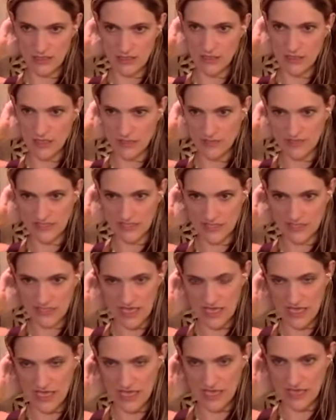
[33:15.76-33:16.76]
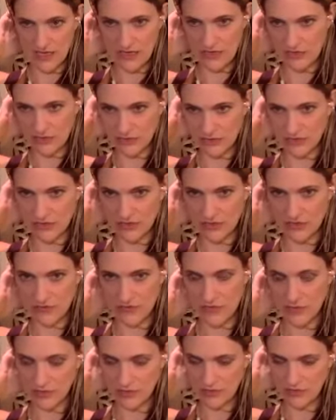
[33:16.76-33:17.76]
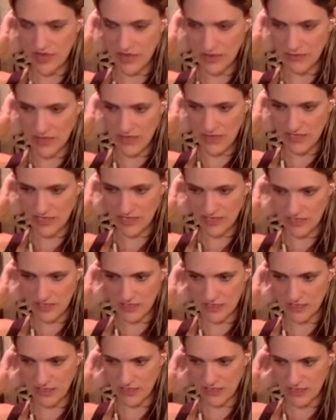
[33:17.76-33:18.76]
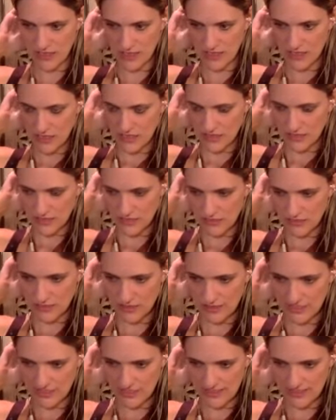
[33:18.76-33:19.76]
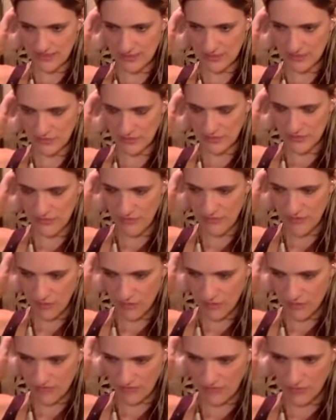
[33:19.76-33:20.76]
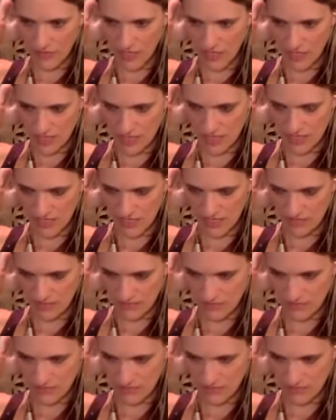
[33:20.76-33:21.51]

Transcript: comes into the head, and you'll start to feel around back here. This was considered the mouth of God.